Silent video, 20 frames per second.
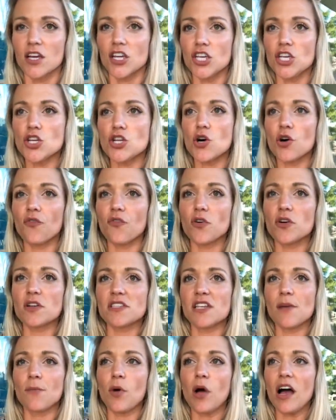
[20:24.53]
For
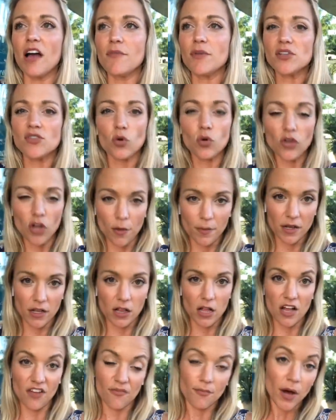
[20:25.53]
example, I've been told all my
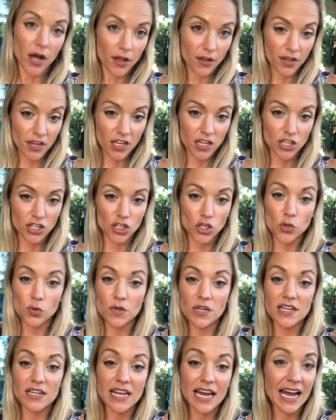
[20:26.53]
life, Molly, you
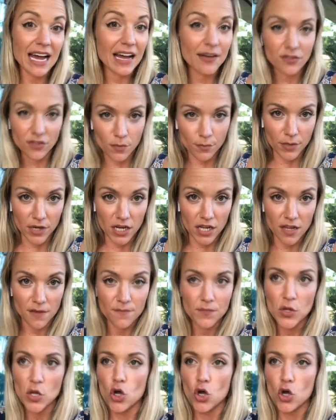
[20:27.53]
need to have somebody